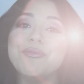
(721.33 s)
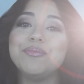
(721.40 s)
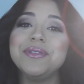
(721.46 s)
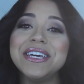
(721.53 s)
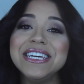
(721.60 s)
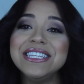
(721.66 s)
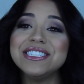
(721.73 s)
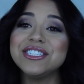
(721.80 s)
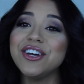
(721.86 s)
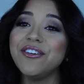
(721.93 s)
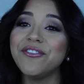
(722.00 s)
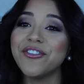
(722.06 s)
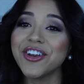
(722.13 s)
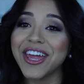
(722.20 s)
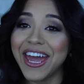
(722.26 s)
And please
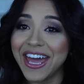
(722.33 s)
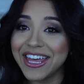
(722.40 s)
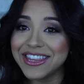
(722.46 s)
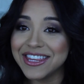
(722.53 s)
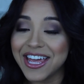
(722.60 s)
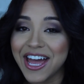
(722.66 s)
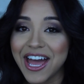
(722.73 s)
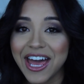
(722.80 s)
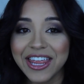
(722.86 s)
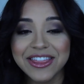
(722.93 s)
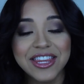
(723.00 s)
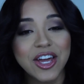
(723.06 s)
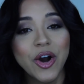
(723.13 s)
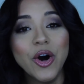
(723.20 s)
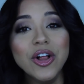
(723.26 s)
don't forget that
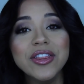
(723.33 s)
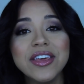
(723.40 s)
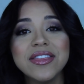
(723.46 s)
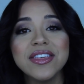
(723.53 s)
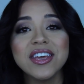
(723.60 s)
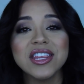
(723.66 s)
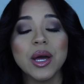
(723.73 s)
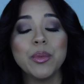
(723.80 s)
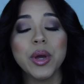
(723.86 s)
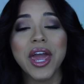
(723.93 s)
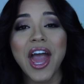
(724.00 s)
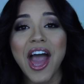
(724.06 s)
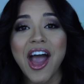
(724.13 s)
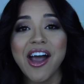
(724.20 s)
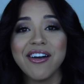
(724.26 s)
the only thing that we
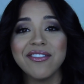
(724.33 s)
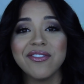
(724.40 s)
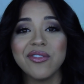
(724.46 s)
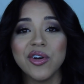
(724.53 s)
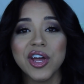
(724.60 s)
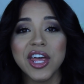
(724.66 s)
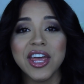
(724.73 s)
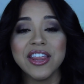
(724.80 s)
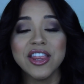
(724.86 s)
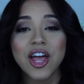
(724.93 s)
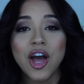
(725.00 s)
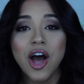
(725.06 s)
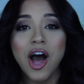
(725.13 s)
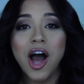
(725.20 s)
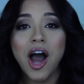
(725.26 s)
have when
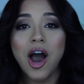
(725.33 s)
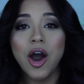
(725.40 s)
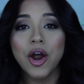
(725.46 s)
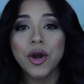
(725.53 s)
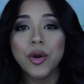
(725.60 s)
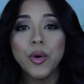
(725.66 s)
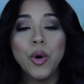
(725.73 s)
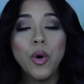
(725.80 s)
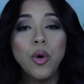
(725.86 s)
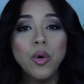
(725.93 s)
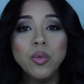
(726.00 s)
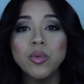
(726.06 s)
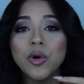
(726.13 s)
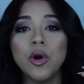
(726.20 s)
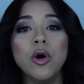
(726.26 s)
our
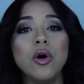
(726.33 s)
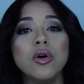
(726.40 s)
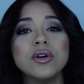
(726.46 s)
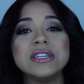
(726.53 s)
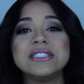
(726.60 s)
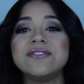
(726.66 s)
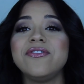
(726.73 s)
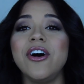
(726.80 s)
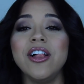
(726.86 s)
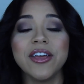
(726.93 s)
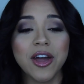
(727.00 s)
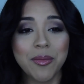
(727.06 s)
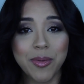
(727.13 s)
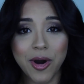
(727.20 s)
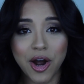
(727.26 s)
whole world is
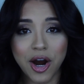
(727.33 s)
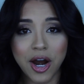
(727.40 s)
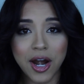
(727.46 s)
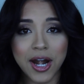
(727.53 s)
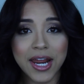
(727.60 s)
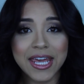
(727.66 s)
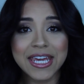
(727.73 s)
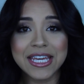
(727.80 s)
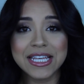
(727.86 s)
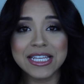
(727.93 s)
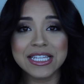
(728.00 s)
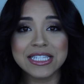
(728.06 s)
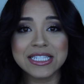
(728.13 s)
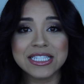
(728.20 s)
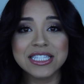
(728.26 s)
falling apart
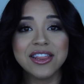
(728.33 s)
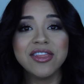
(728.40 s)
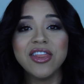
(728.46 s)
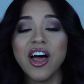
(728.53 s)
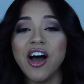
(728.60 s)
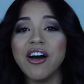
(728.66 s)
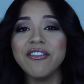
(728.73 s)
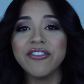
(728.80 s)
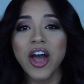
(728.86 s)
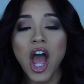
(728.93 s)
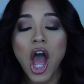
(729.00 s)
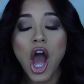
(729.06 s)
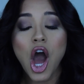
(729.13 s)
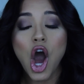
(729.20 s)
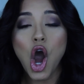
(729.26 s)
is love,
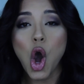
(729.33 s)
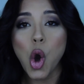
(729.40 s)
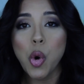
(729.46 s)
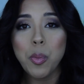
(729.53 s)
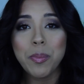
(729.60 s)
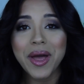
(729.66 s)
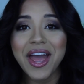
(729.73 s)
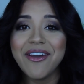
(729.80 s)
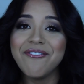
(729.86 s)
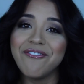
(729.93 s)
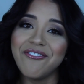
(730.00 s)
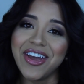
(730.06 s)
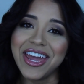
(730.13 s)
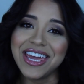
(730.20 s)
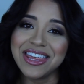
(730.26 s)
hope,
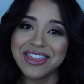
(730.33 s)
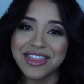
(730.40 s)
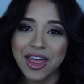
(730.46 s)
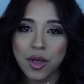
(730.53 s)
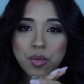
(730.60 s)
and faith.